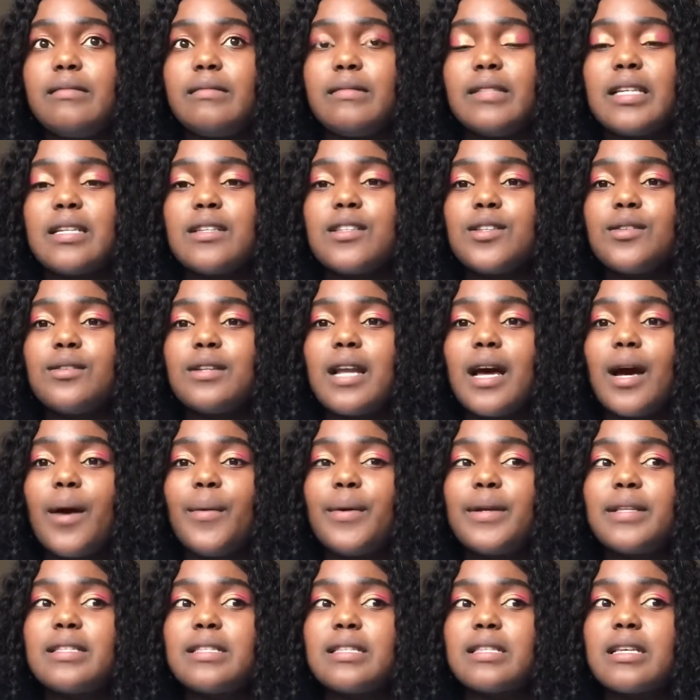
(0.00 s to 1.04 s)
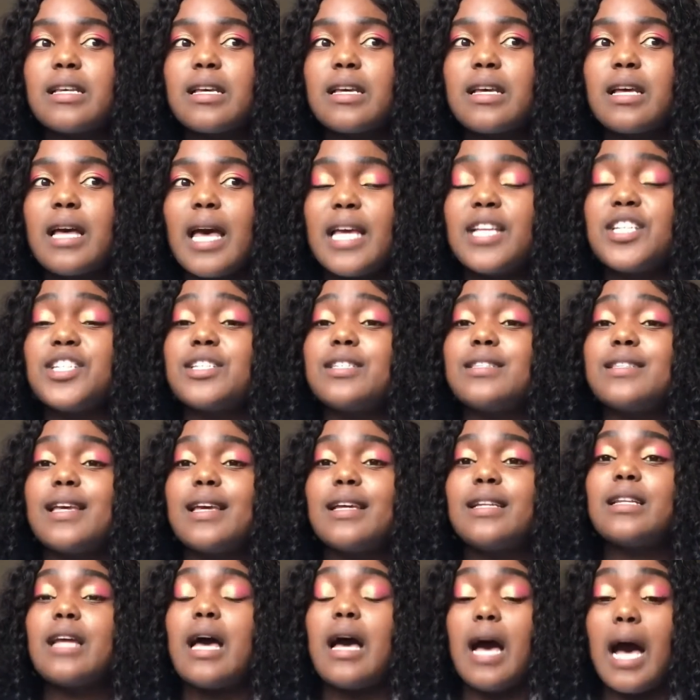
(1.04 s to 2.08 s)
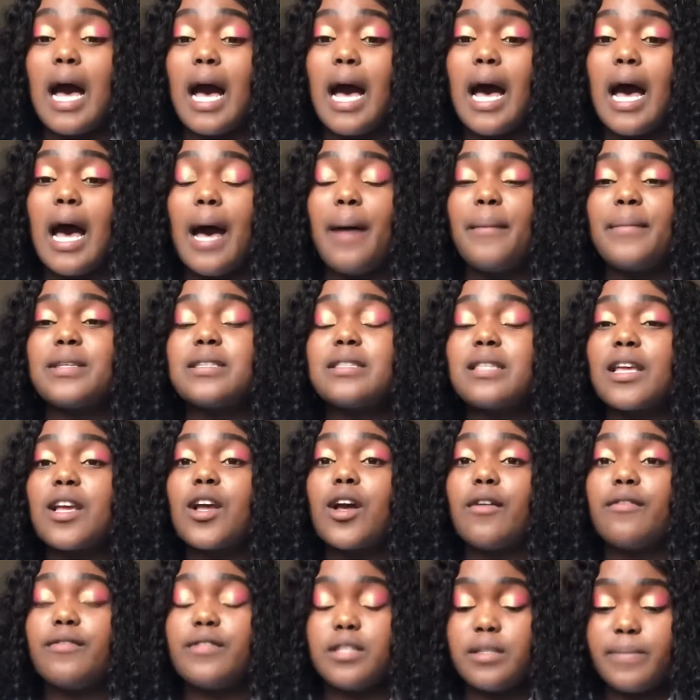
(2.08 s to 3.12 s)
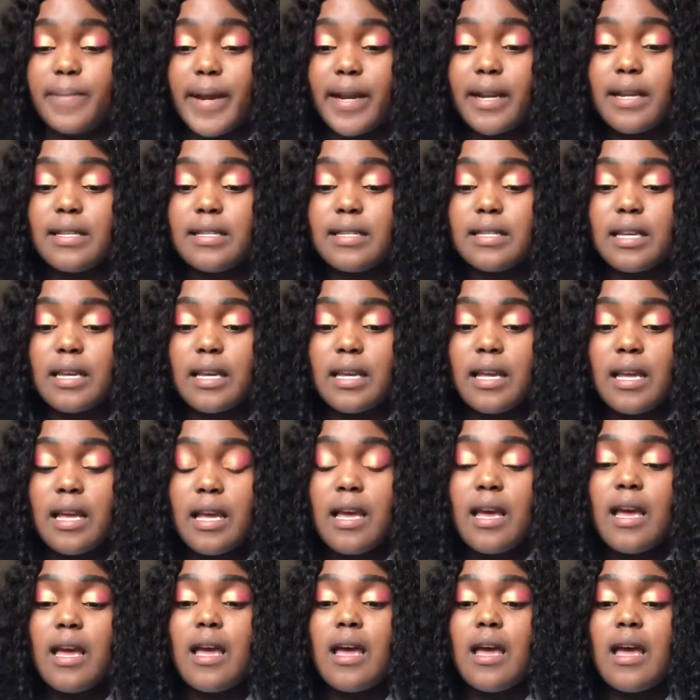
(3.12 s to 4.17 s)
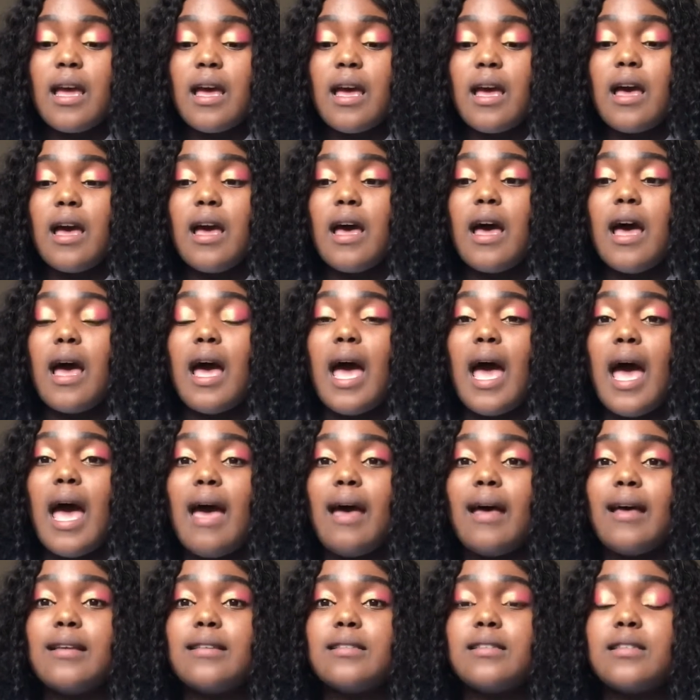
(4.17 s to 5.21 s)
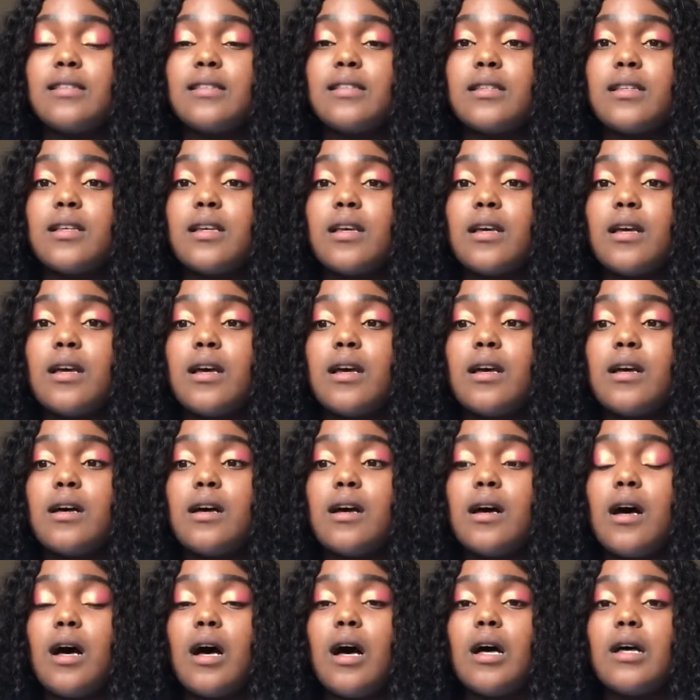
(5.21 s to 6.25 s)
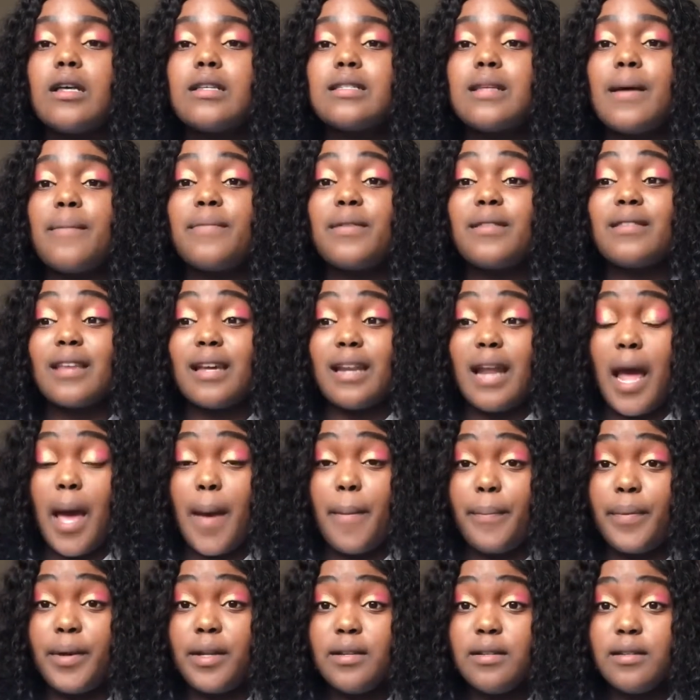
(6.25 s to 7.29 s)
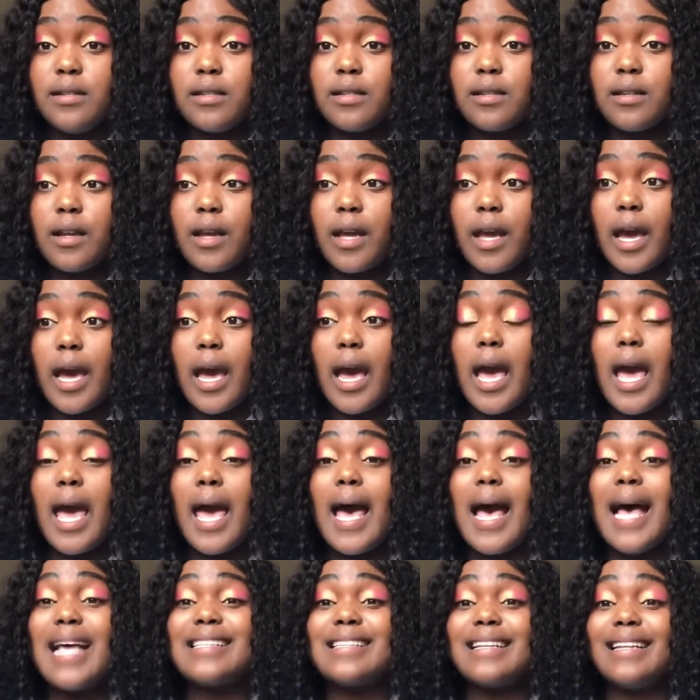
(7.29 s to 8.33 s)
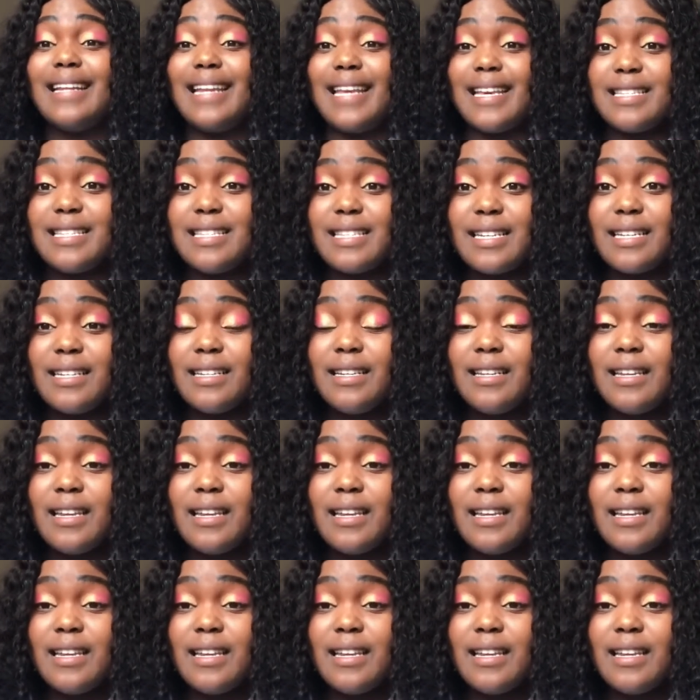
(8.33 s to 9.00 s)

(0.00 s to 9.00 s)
So now and she said, I must think of this pregnancy as something that happened as a lesson,